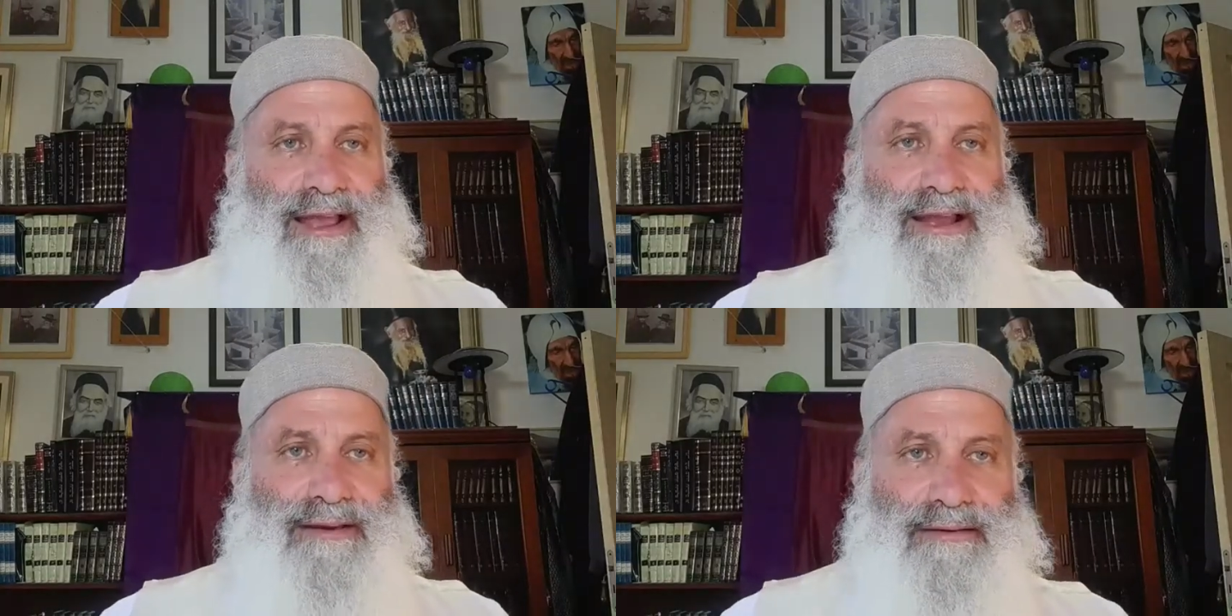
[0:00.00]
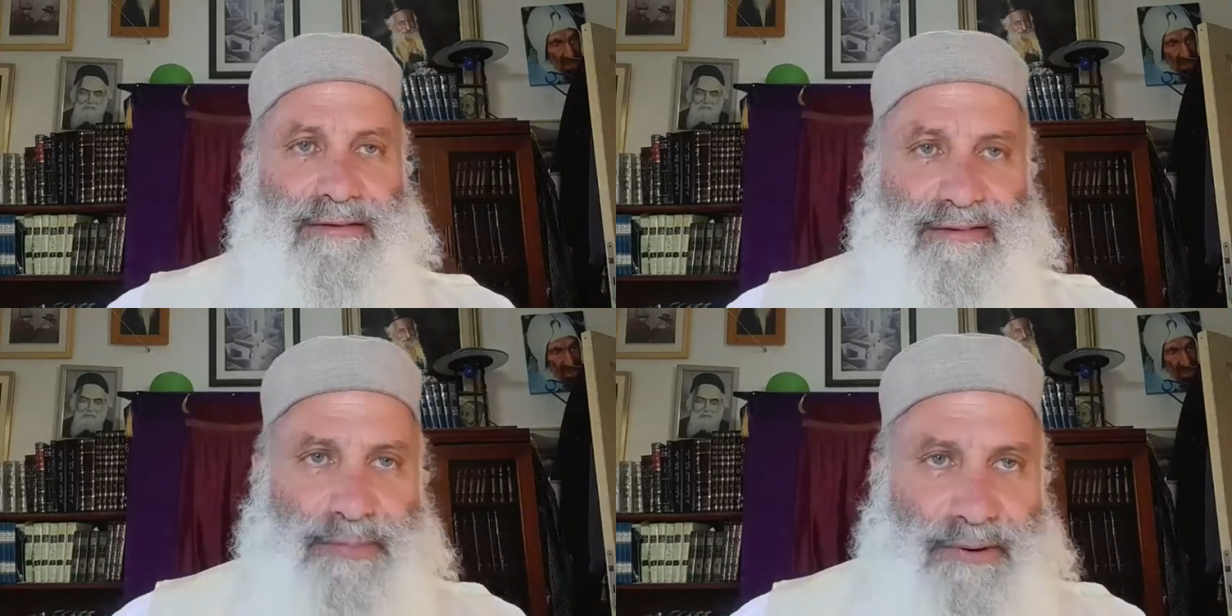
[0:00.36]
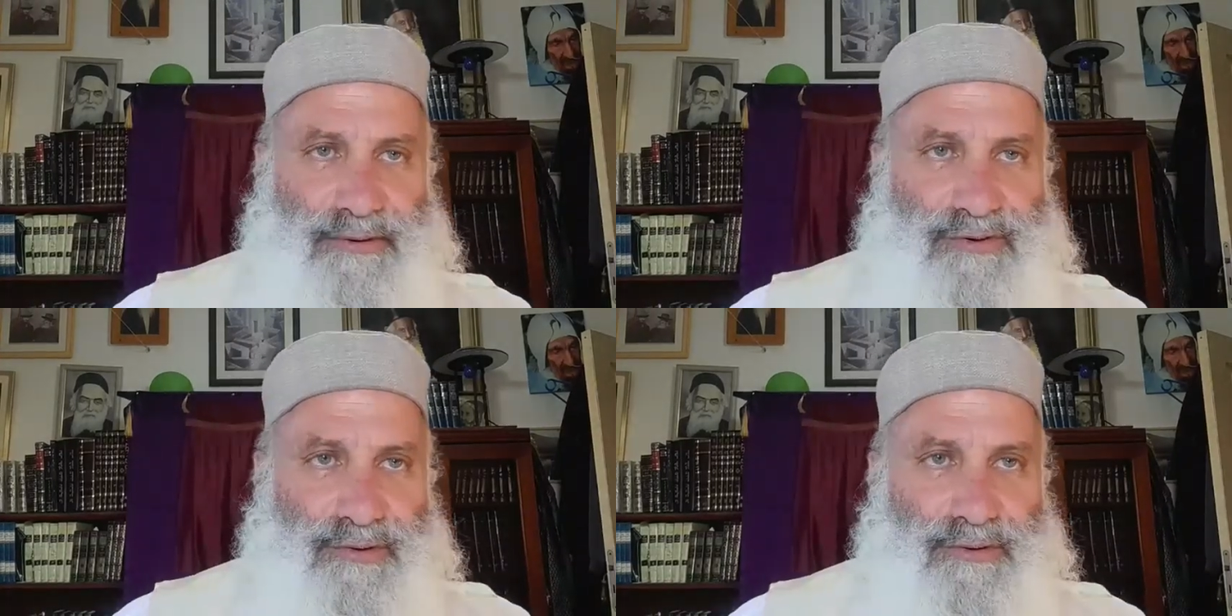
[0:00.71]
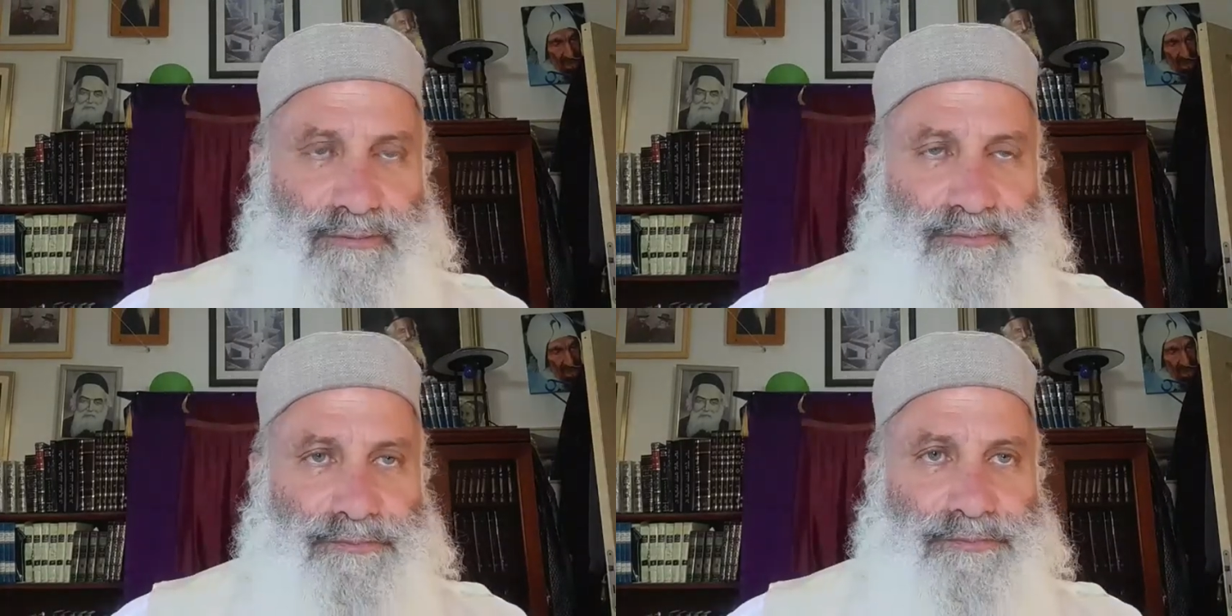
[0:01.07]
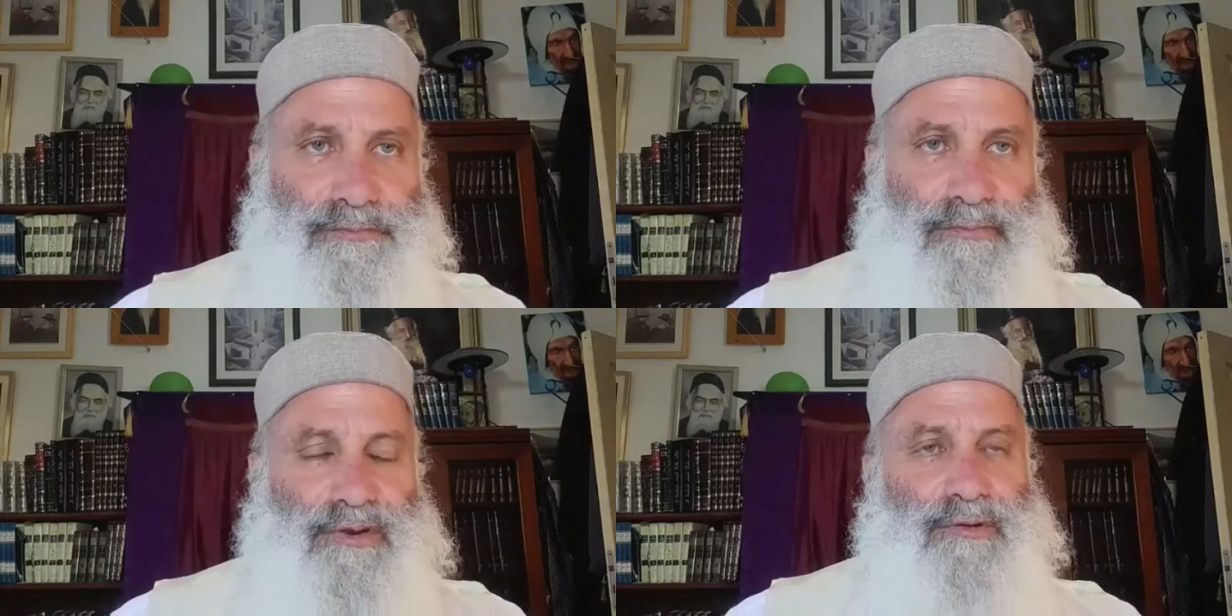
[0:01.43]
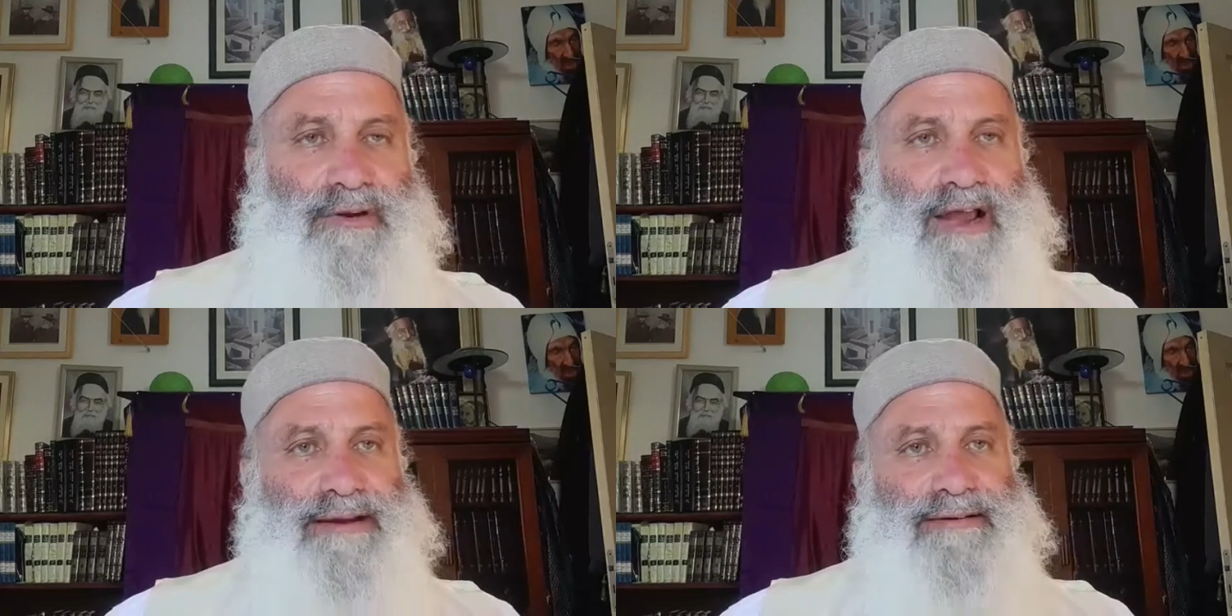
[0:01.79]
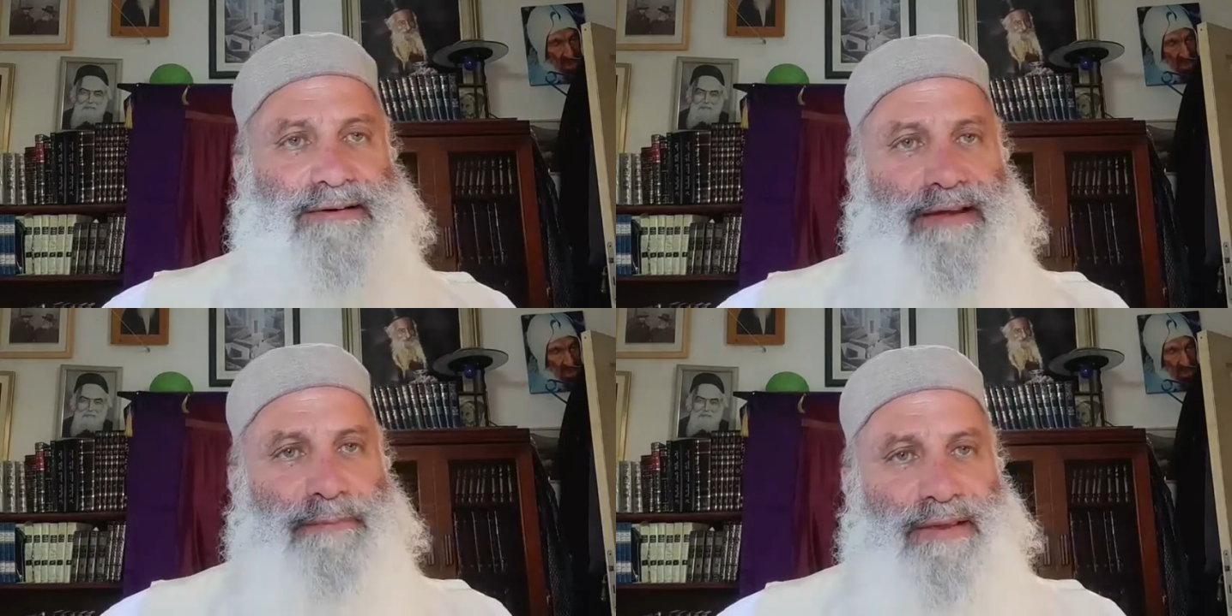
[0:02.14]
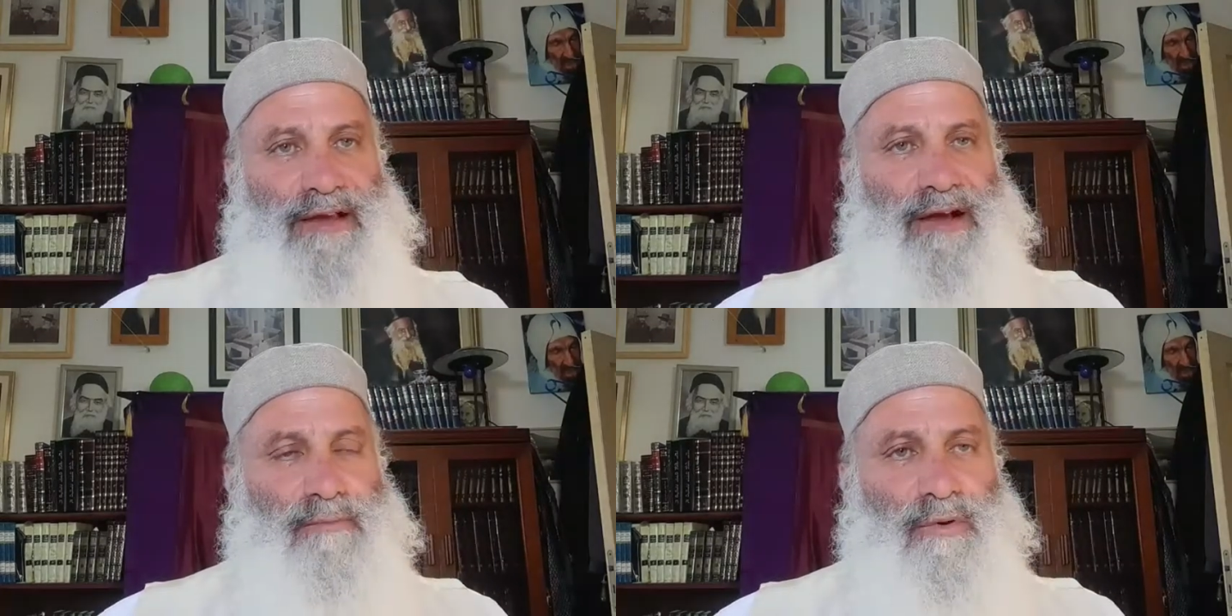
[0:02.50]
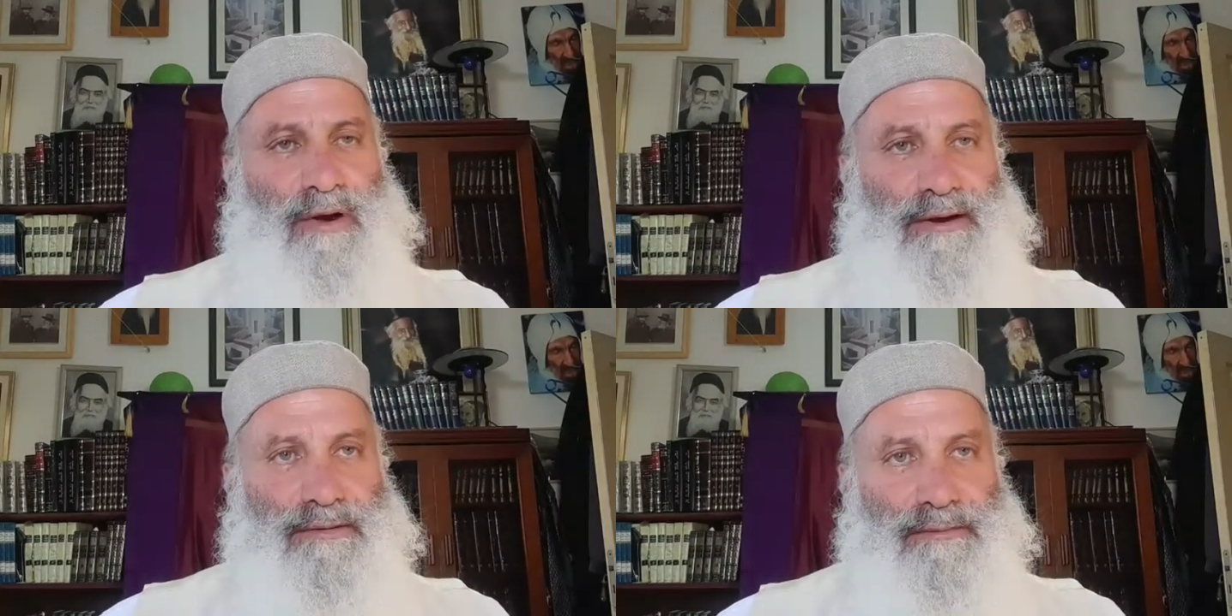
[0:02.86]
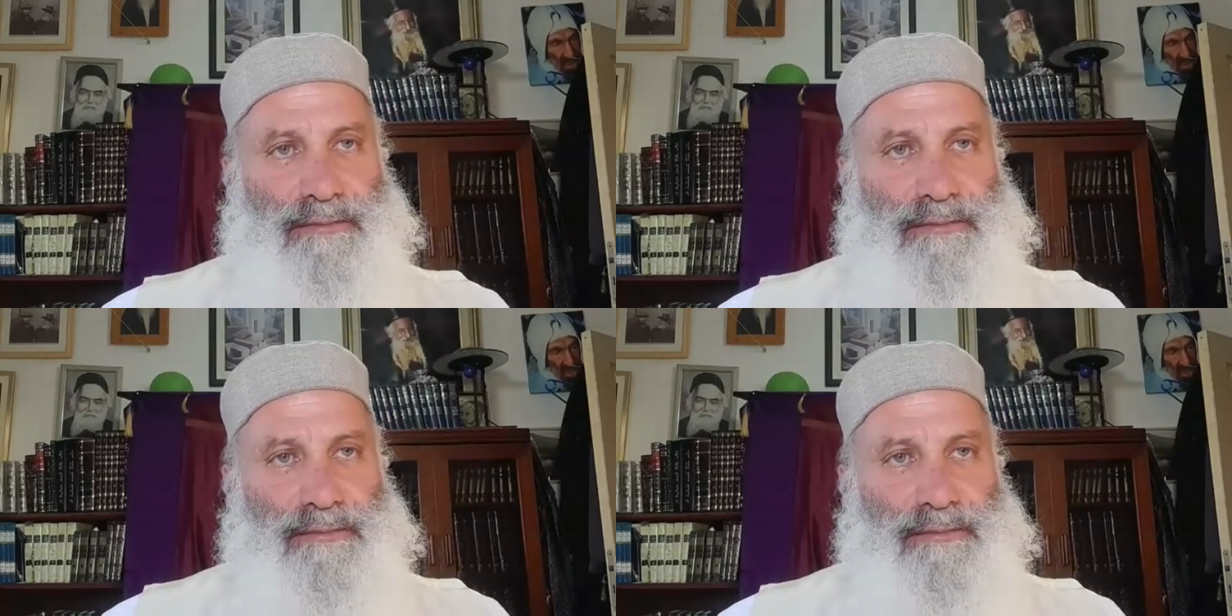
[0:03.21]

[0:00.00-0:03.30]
and spiritual, unite and become one.